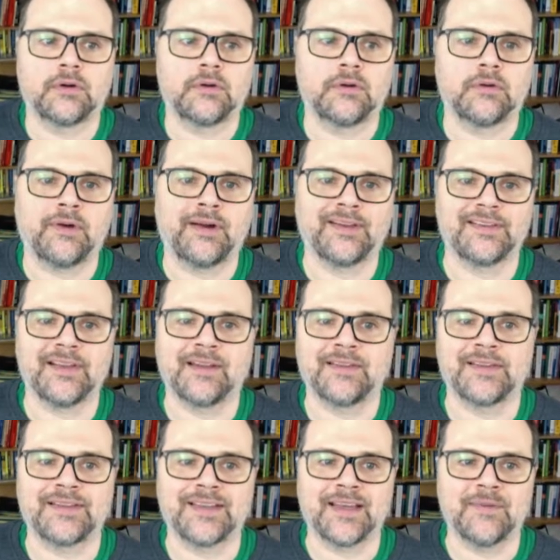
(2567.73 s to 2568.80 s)
Right, it's not the
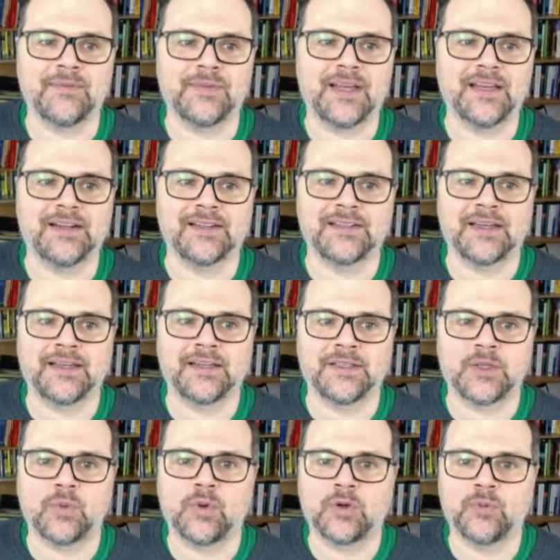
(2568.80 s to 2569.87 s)
same data set as
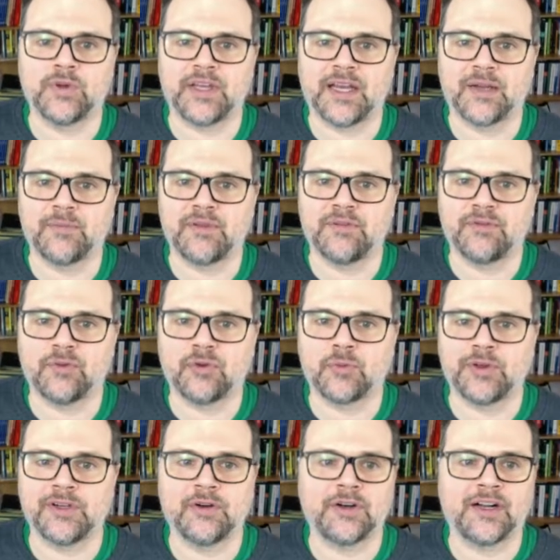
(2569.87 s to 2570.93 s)
the one we had before.
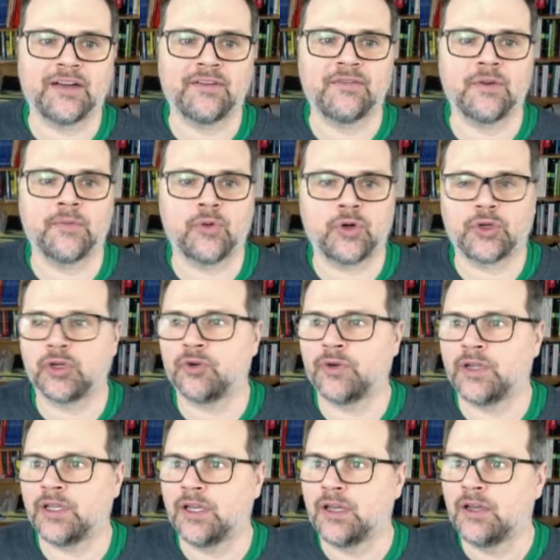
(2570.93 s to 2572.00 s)
We don't have the
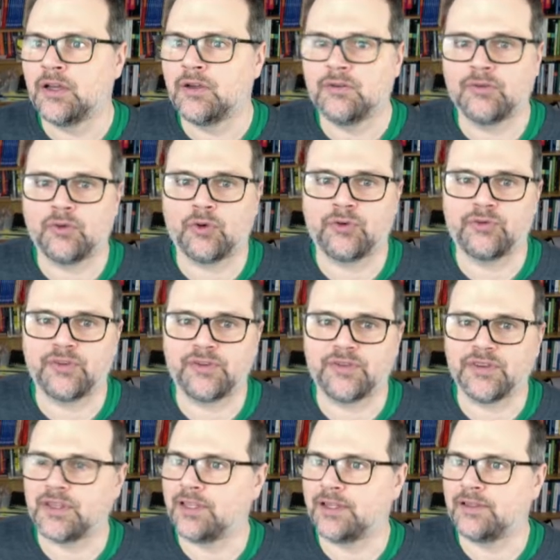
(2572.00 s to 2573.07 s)
Mercury
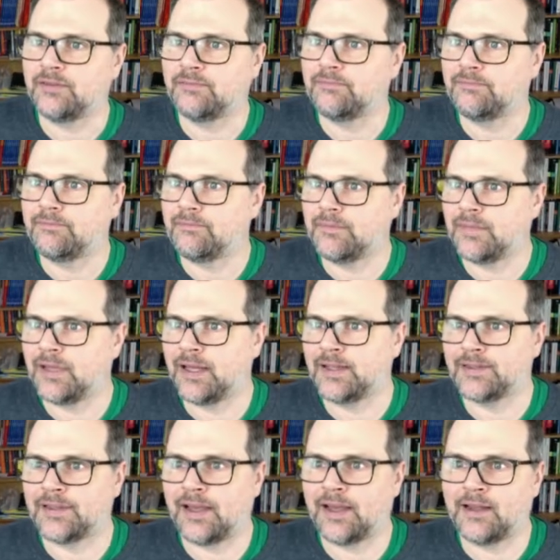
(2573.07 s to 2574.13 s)
450
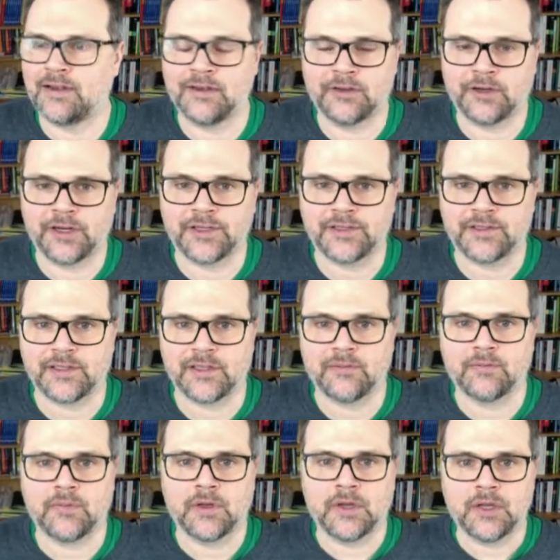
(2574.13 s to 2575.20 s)
SL or SC.
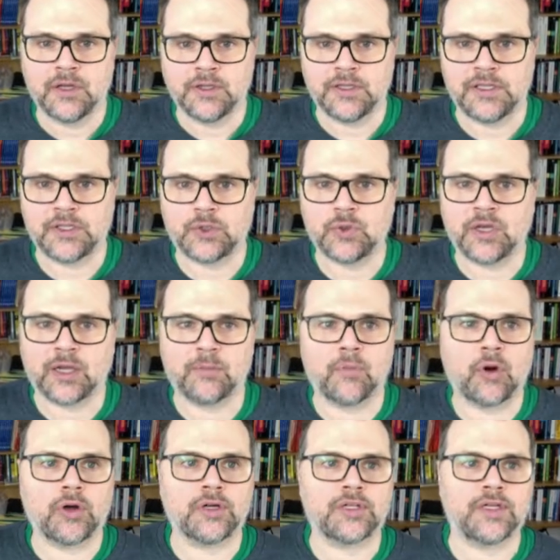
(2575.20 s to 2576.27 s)
These two get
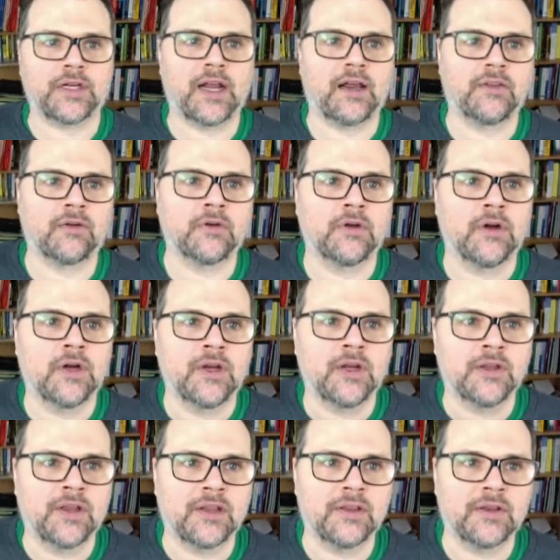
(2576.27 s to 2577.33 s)
merged together.
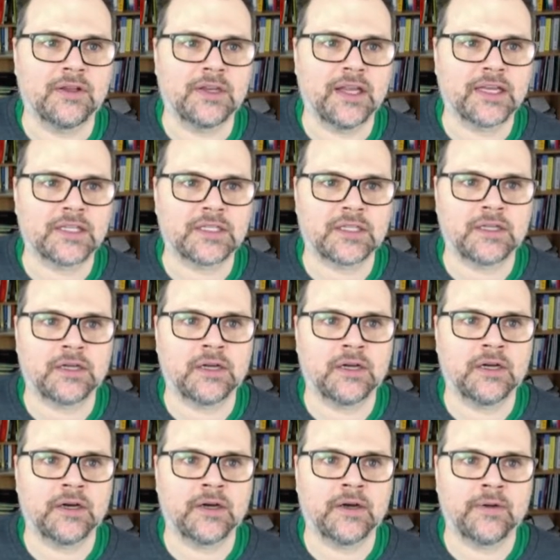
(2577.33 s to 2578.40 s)
Then the next
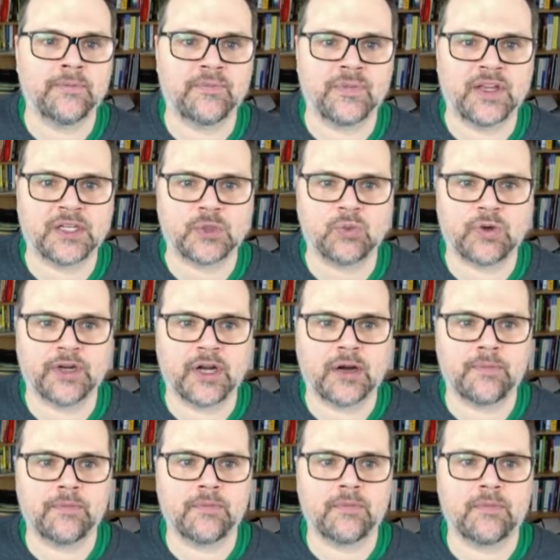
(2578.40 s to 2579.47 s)
one
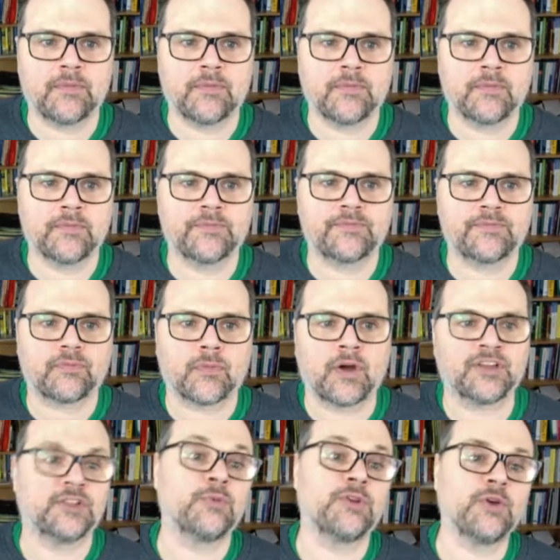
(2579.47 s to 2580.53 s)
up,
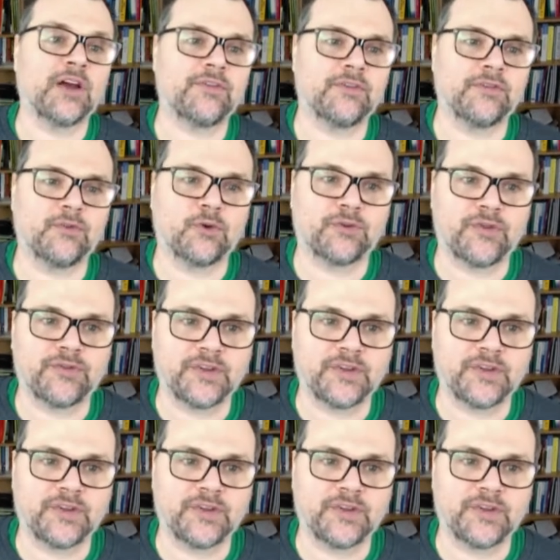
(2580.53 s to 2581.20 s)
actually we do have the 450